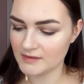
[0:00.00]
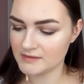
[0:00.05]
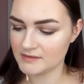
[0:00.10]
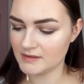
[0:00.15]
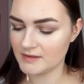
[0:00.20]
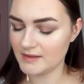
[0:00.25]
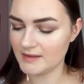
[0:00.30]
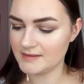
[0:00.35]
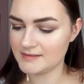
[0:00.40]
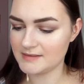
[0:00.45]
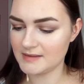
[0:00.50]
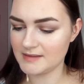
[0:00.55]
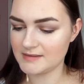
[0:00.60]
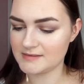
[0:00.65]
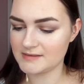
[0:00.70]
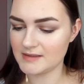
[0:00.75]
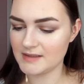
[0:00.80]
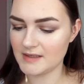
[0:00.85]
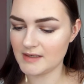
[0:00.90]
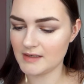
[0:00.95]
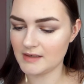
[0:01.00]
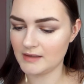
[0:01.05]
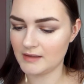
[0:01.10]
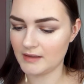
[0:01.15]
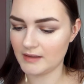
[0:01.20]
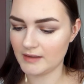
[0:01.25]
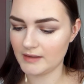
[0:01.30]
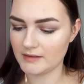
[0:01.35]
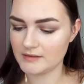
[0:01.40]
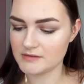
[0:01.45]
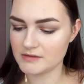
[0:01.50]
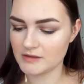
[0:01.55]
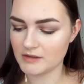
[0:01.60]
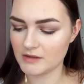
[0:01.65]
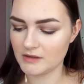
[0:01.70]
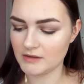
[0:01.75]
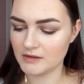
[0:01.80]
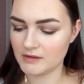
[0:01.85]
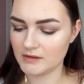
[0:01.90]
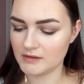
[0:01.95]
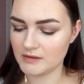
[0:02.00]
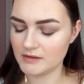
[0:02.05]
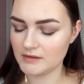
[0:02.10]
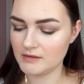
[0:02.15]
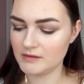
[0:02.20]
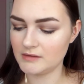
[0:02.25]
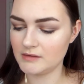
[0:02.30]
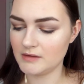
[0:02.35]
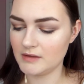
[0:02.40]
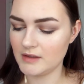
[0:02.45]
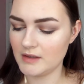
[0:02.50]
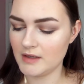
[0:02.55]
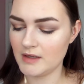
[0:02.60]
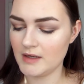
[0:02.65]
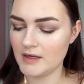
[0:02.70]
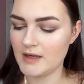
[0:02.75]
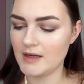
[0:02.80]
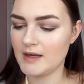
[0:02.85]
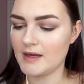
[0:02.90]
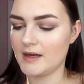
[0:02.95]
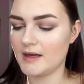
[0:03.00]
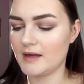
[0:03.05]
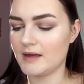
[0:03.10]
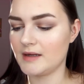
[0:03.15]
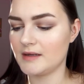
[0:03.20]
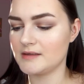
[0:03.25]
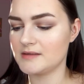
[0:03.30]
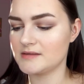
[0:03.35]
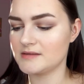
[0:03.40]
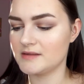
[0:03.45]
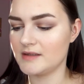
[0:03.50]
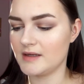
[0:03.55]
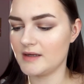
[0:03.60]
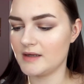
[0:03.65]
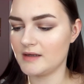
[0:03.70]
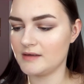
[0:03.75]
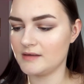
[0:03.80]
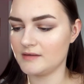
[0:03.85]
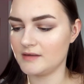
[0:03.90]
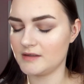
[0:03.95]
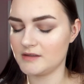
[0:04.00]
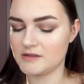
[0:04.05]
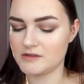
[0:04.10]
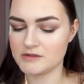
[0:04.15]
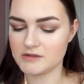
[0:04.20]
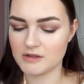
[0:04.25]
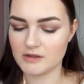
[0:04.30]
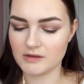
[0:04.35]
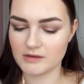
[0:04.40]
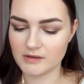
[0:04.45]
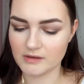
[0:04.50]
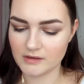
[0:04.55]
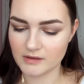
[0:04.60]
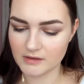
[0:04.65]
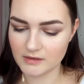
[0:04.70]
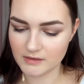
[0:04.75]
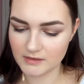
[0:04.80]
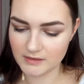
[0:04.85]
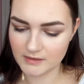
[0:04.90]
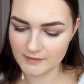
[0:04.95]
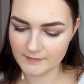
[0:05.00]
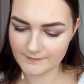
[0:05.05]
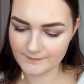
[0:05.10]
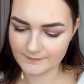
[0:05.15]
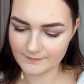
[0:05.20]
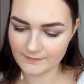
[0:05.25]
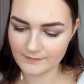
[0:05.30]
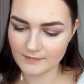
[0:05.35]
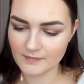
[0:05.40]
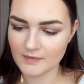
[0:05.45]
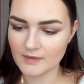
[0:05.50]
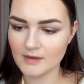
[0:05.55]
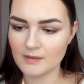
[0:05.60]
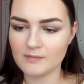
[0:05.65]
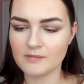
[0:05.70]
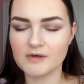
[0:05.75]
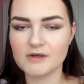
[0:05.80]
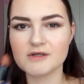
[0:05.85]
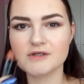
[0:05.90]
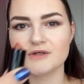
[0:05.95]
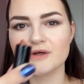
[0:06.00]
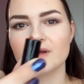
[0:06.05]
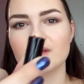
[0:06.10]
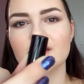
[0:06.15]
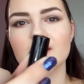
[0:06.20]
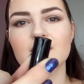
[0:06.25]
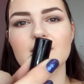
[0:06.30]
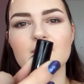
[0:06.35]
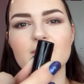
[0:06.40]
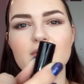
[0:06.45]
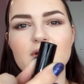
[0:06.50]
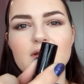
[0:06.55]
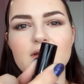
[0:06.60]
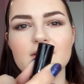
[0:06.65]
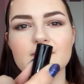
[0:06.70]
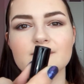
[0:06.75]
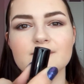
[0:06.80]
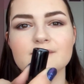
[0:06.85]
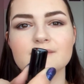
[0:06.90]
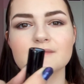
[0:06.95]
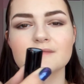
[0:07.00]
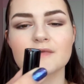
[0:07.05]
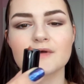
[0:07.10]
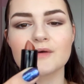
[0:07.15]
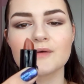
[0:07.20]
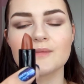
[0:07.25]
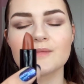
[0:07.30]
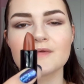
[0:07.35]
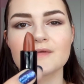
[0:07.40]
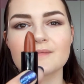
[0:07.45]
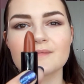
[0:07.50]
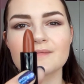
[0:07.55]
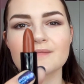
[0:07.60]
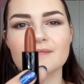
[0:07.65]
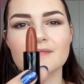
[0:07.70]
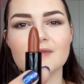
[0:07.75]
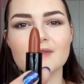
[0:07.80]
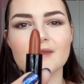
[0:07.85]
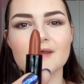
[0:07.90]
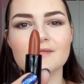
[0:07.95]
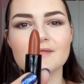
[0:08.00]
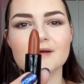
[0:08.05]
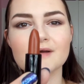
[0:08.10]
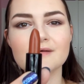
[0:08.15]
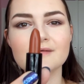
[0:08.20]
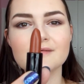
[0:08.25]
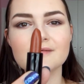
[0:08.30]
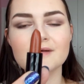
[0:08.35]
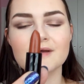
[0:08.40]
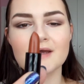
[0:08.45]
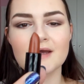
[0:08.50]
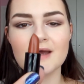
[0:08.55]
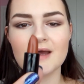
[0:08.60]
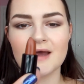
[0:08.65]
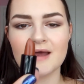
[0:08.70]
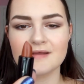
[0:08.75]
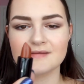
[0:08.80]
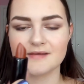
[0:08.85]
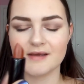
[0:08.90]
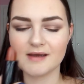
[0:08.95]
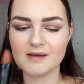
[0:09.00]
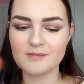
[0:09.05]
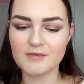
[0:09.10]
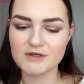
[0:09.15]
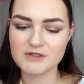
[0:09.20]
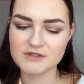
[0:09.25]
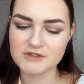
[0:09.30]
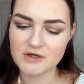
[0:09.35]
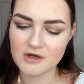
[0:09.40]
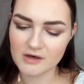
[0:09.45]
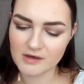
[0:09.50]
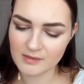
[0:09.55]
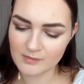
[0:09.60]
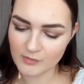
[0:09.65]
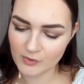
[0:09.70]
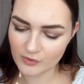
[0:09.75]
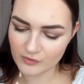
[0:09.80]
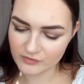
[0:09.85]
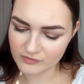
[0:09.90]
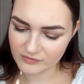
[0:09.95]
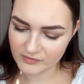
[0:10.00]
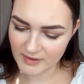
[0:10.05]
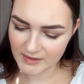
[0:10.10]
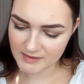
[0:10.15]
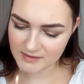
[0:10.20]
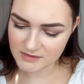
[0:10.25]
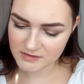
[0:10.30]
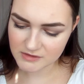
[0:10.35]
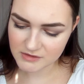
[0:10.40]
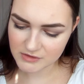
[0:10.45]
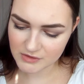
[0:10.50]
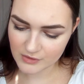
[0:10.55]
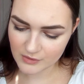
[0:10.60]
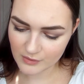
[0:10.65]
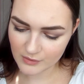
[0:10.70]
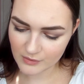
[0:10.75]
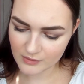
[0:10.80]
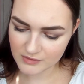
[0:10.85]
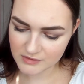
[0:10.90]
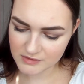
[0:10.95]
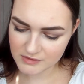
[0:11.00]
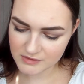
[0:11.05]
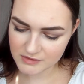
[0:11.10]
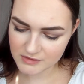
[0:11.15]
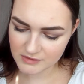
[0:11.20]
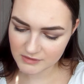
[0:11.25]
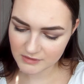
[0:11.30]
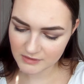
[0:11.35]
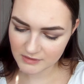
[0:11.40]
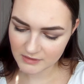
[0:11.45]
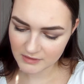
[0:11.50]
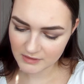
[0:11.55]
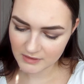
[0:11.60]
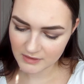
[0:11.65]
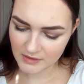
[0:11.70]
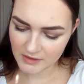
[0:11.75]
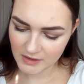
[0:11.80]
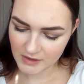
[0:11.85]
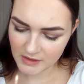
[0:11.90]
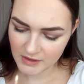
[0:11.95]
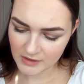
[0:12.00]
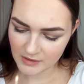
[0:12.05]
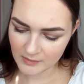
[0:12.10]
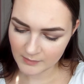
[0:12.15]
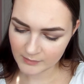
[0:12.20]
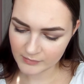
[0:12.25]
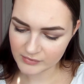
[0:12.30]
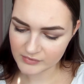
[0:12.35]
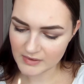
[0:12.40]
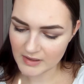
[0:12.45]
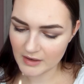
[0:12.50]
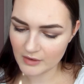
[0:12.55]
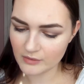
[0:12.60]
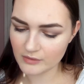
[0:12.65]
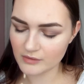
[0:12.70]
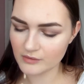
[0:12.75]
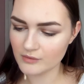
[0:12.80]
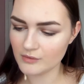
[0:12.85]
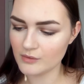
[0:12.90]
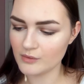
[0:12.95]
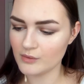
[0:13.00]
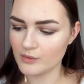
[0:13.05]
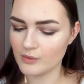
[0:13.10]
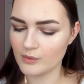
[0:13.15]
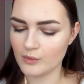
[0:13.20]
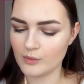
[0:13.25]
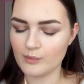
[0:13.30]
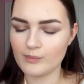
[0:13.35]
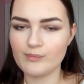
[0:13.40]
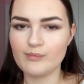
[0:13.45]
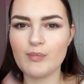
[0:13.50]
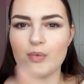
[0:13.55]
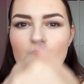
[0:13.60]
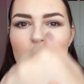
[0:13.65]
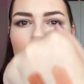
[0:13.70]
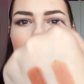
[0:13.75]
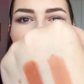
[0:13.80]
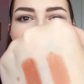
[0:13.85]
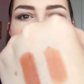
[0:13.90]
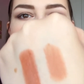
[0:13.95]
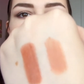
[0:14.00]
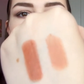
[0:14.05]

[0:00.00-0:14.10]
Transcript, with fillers: So this is the lighter colour and then the darker colour. I'm going to show you in the bullet. Oops, there we go. It's like a much darker, more red toned brown. Oh, both